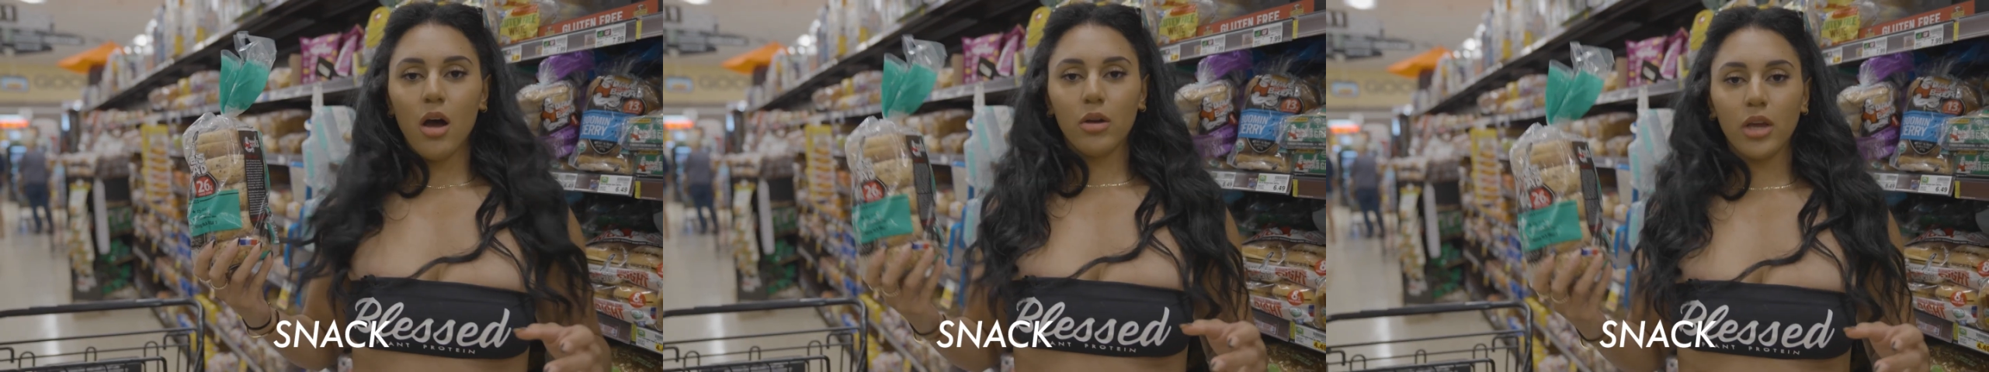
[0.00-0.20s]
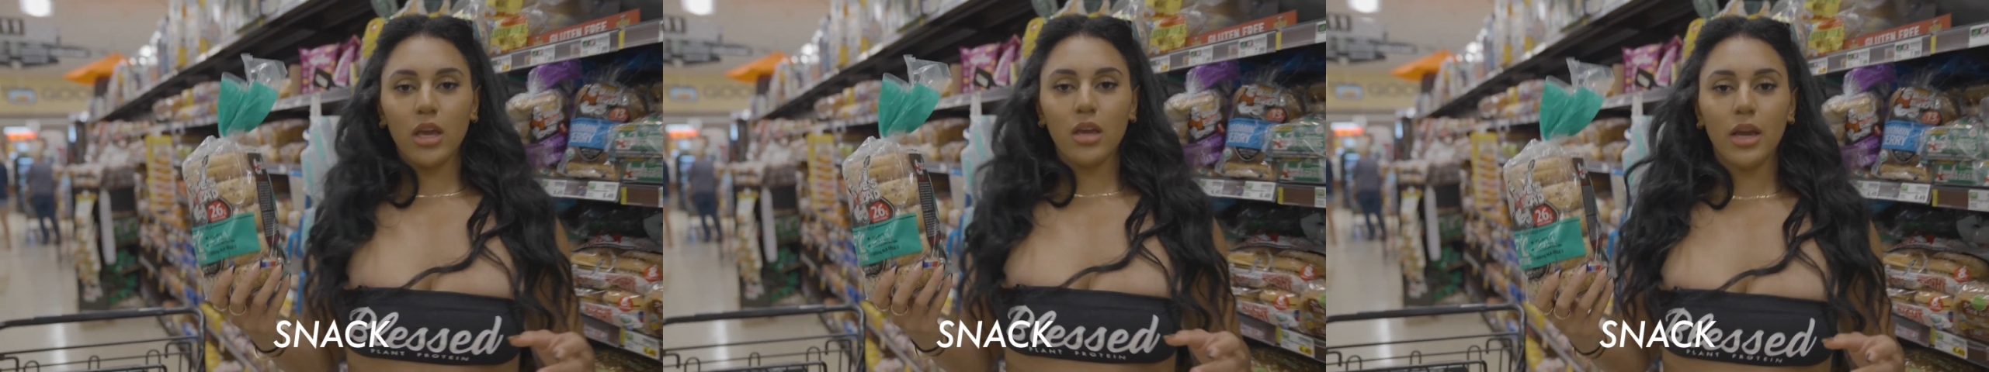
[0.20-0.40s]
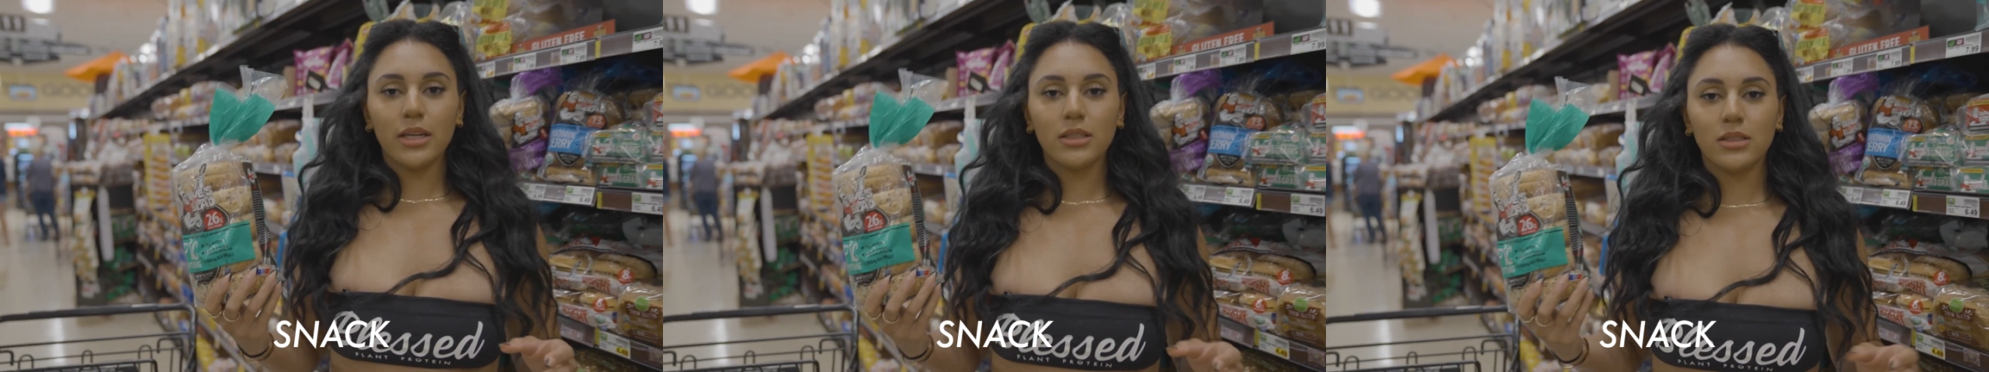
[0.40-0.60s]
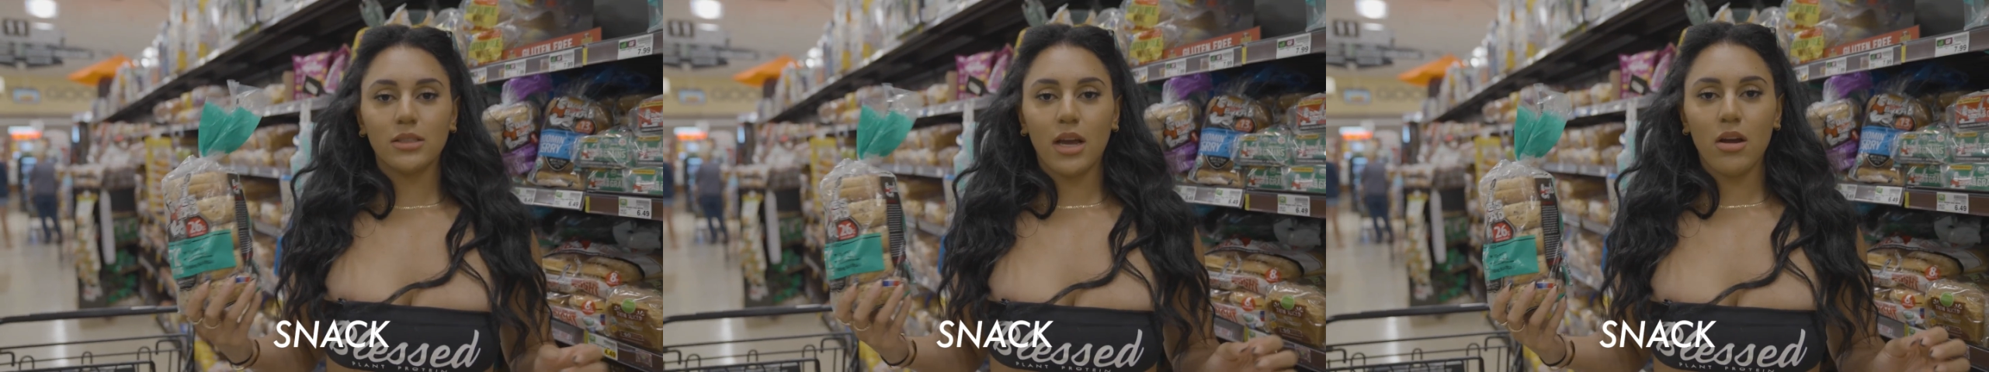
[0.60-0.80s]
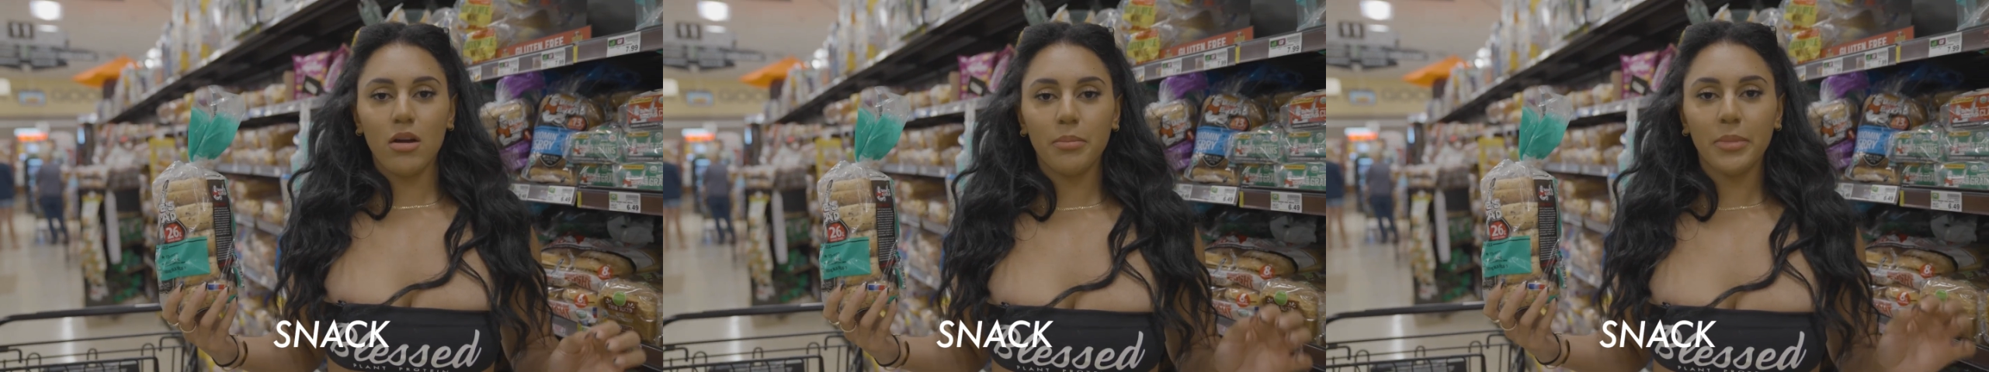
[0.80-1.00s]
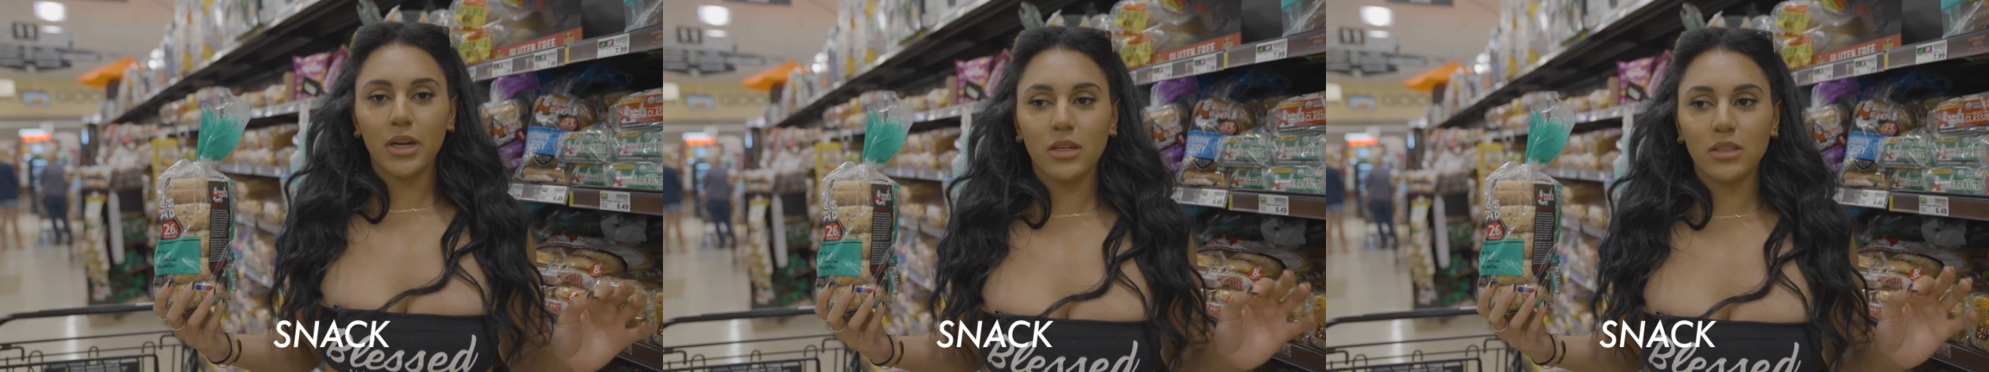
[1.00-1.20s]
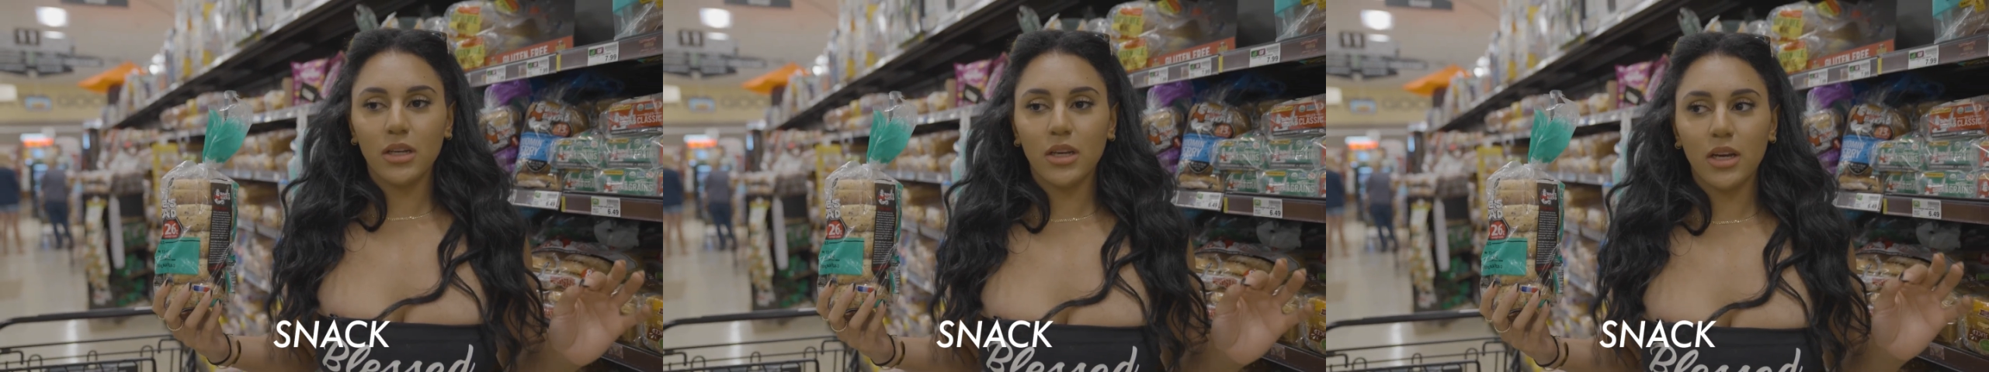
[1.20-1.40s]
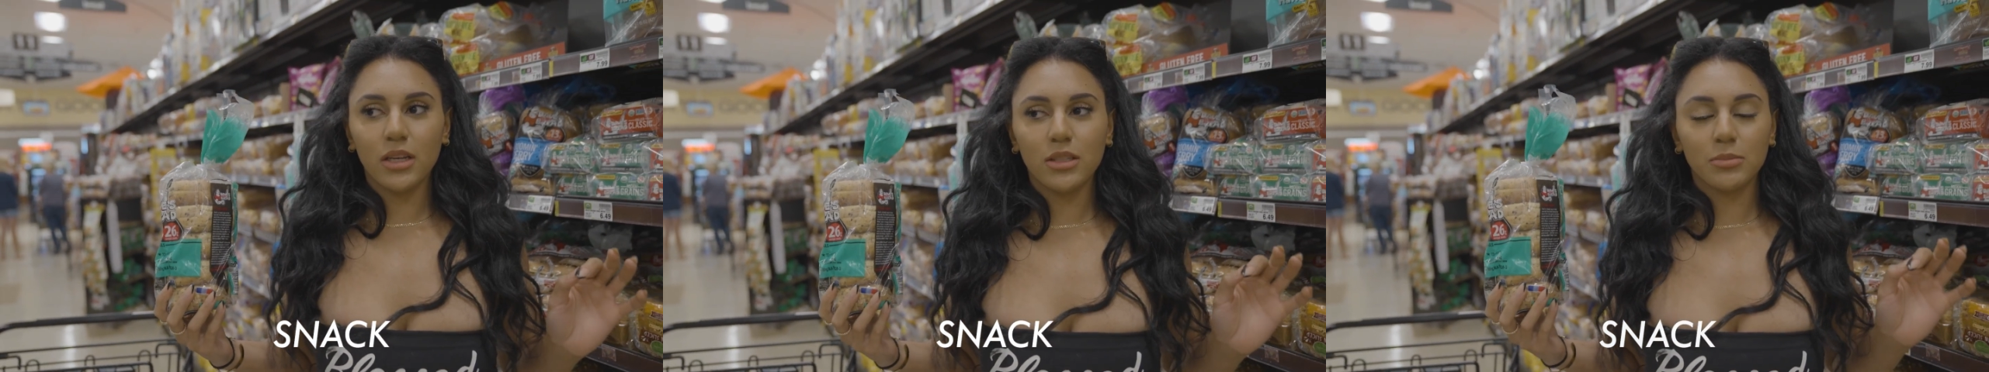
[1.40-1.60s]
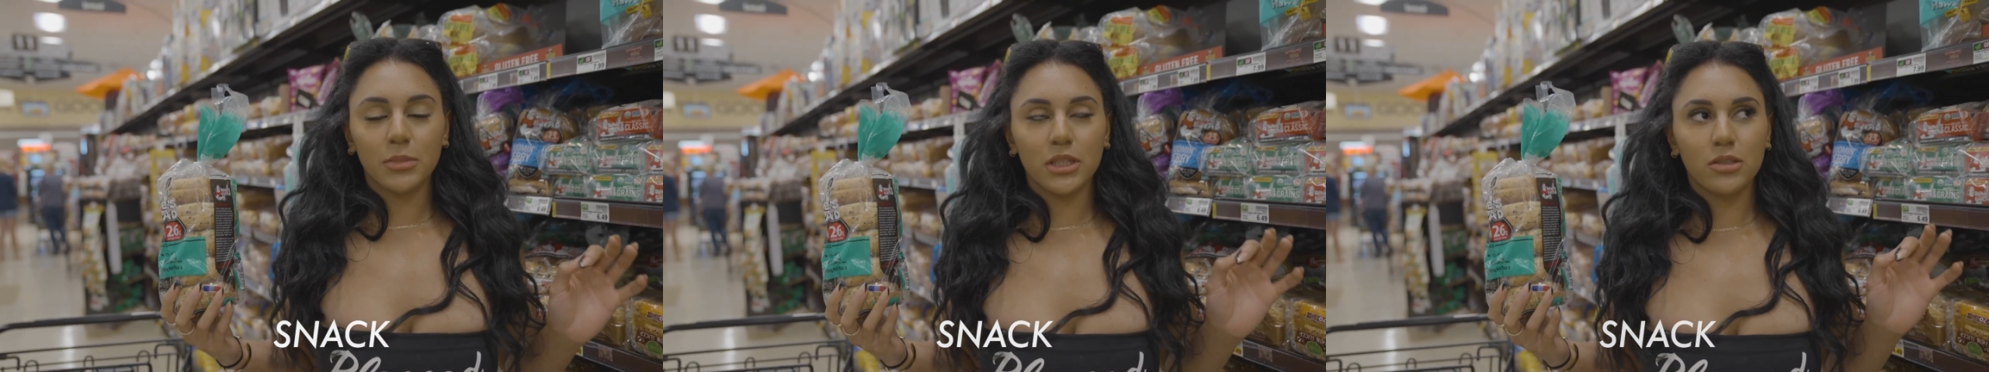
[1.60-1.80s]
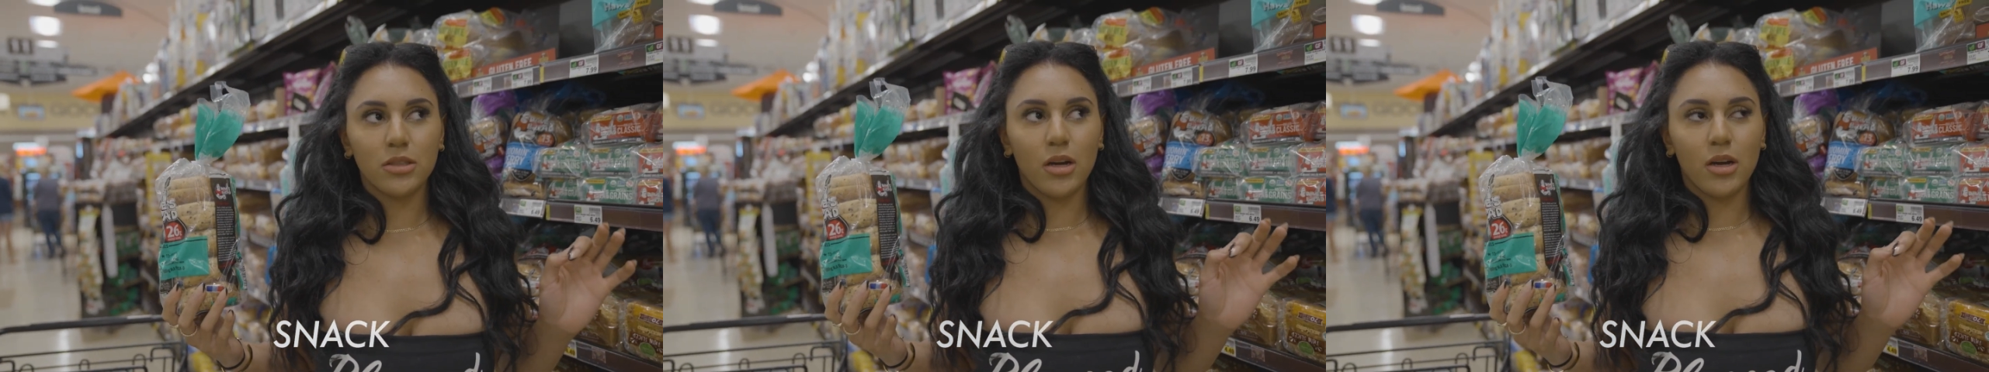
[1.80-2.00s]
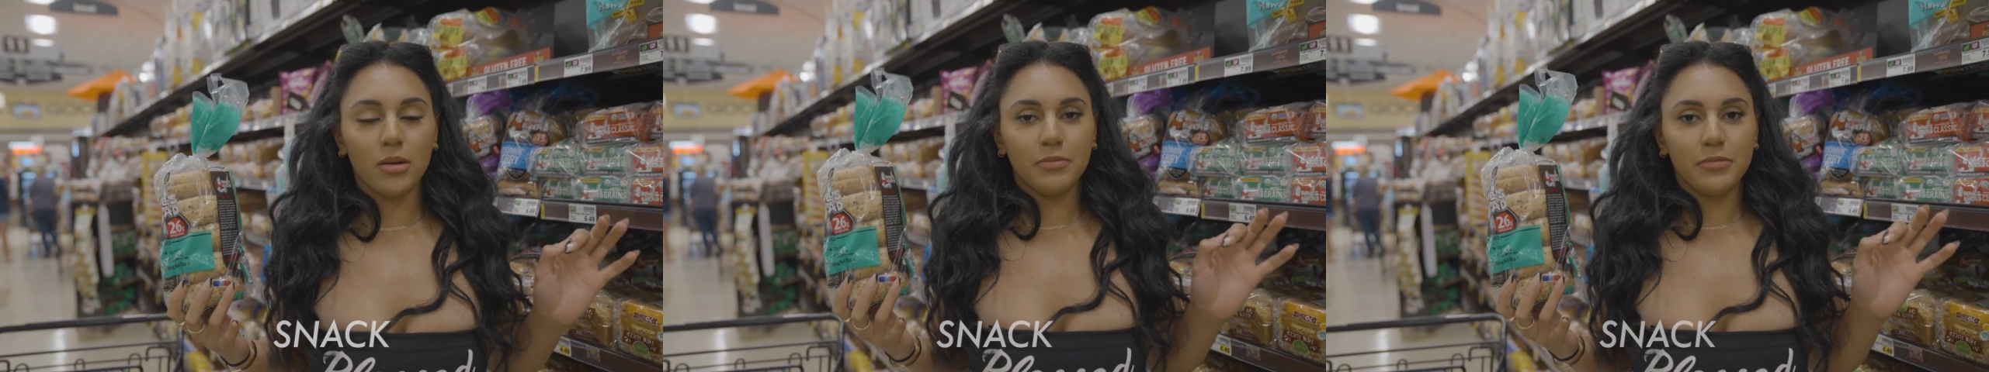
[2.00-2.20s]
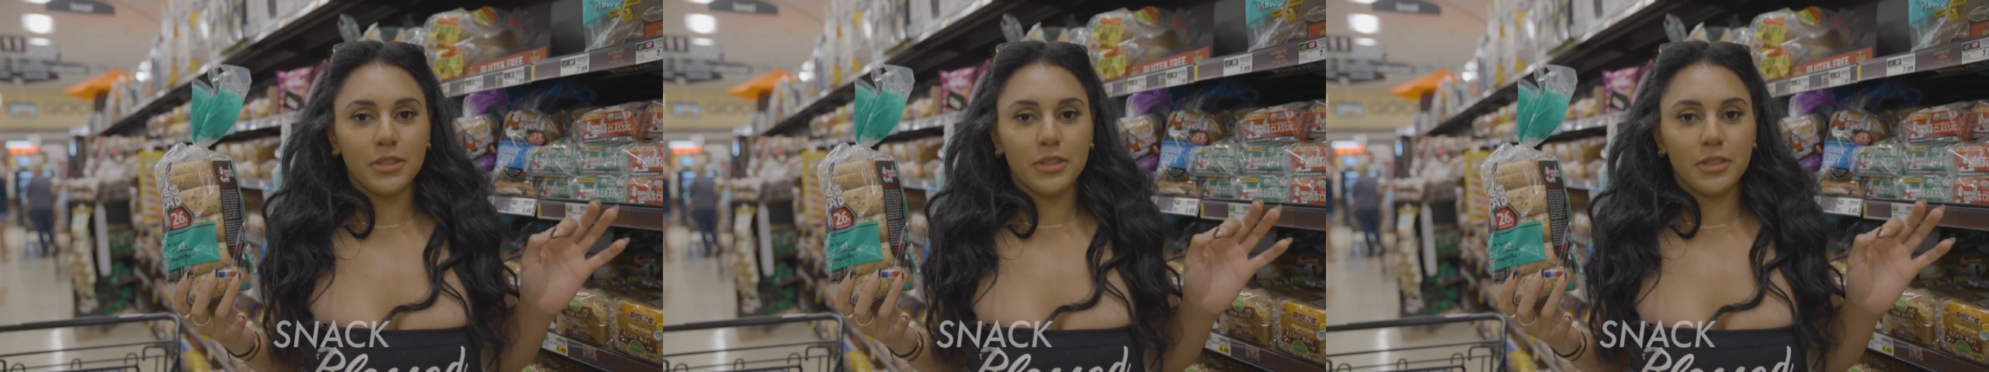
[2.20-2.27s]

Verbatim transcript: Okay, you guys, now I'm gonna tell you guys my top